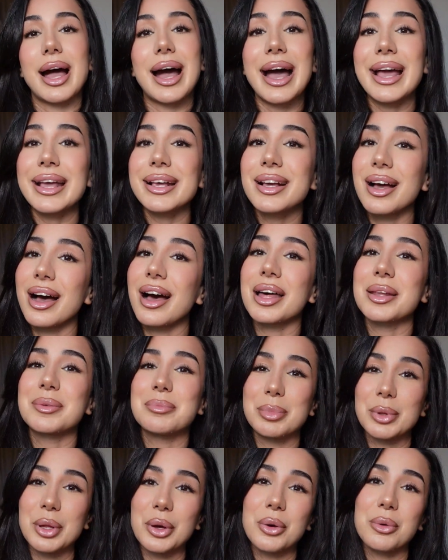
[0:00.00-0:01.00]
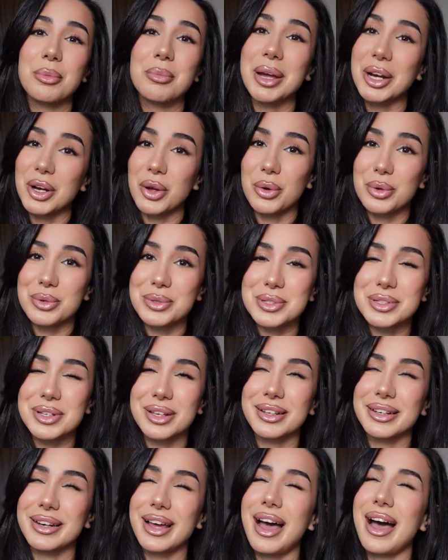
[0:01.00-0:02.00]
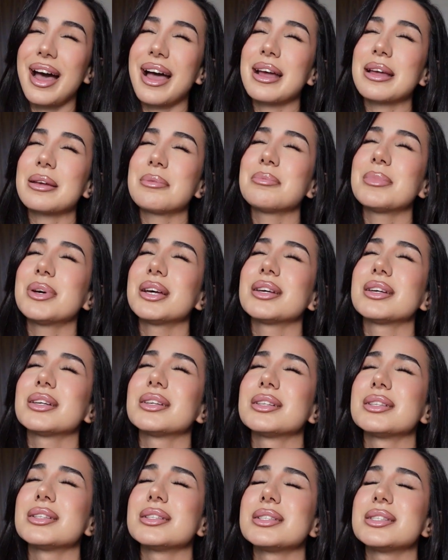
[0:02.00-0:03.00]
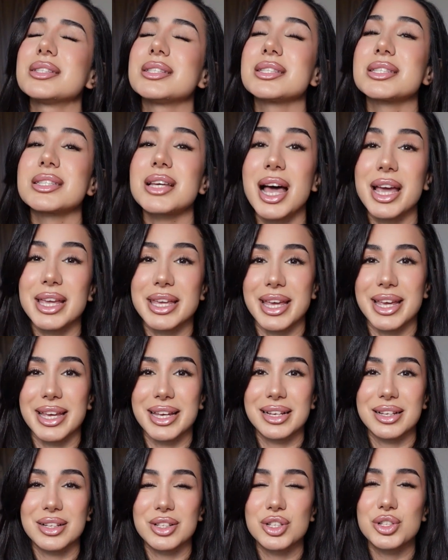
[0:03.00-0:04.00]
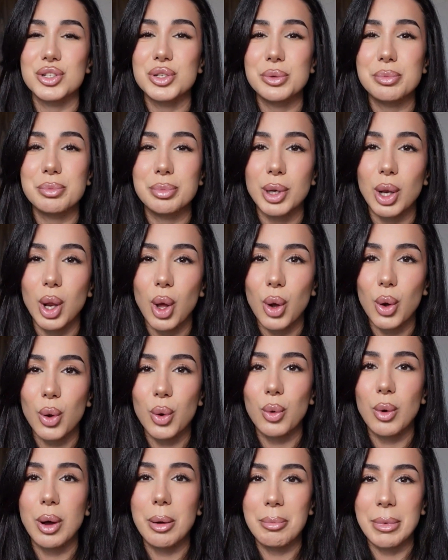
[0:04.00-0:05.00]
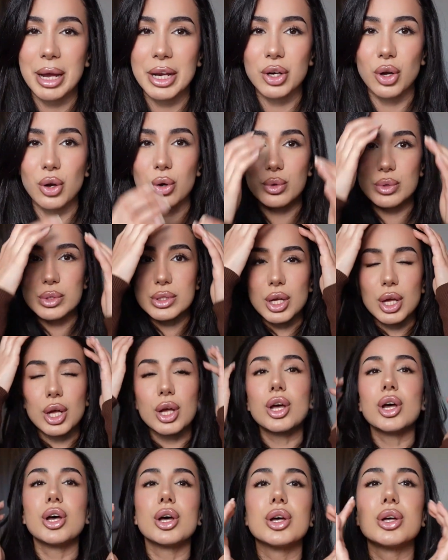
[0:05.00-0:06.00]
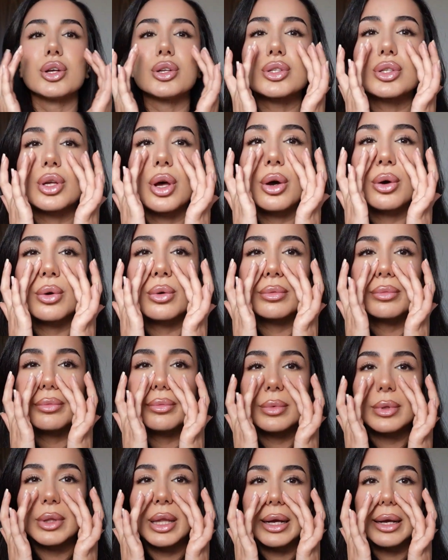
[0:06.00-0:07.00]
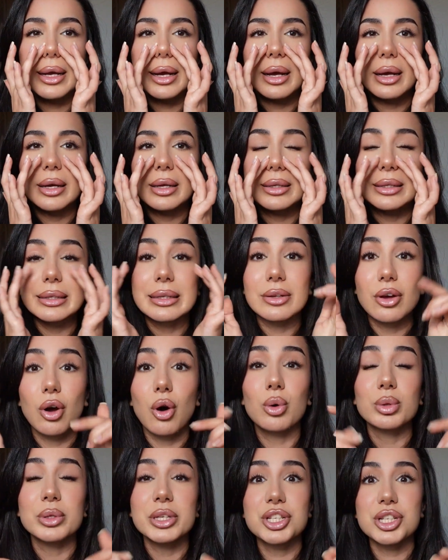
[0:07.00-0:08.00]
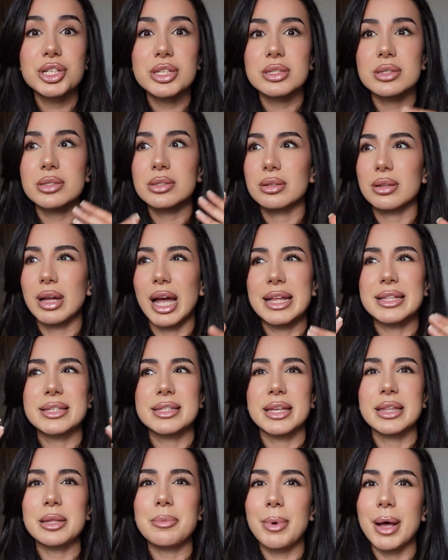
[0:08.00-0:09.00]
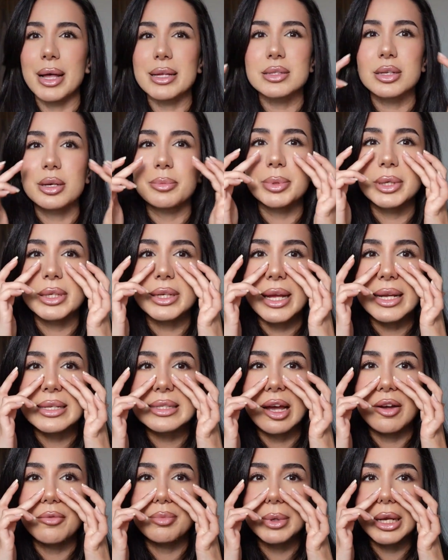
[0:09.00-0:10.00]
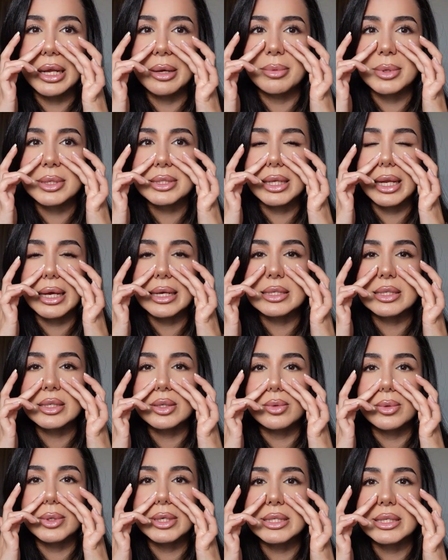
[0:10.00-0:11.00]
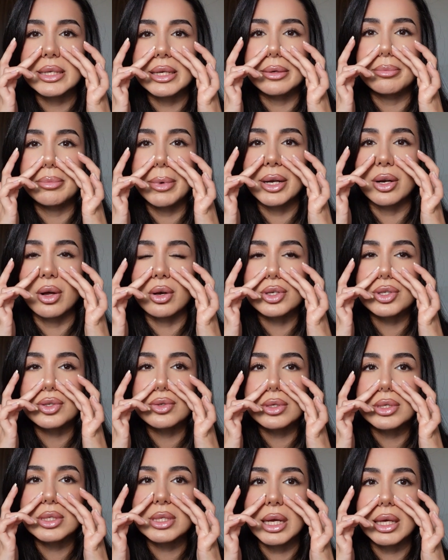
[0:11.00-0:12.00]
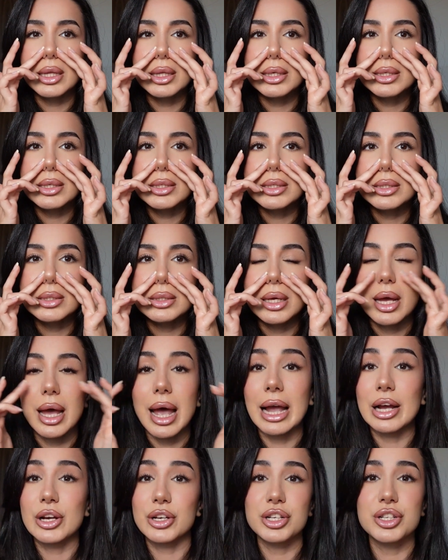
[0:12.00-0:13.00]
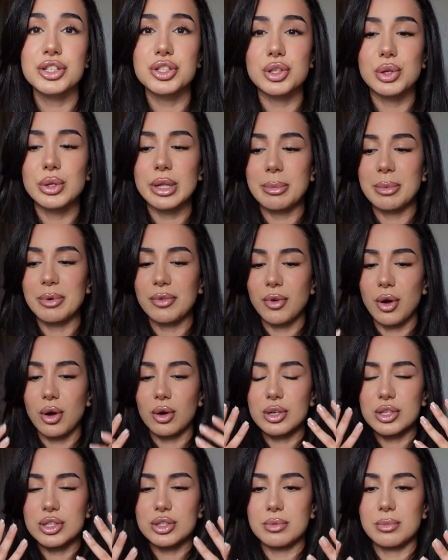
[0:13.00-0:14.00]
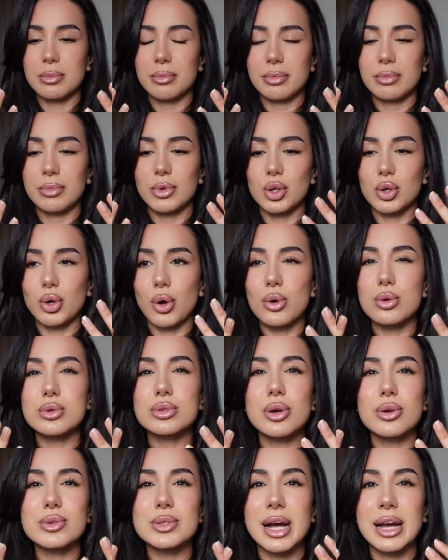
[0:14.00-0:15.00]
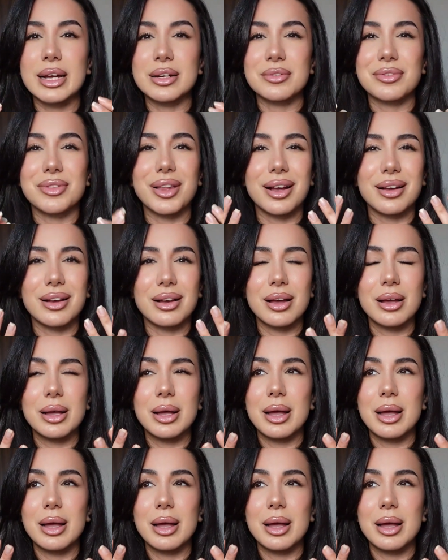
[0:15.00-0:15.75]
I can't blow my nose and I'm dying to blow my nose. So like only just, I'd say the past couple of days I've been able to like squeeze in my nostrils like this. I couldn't do that before because your nose goes kind of like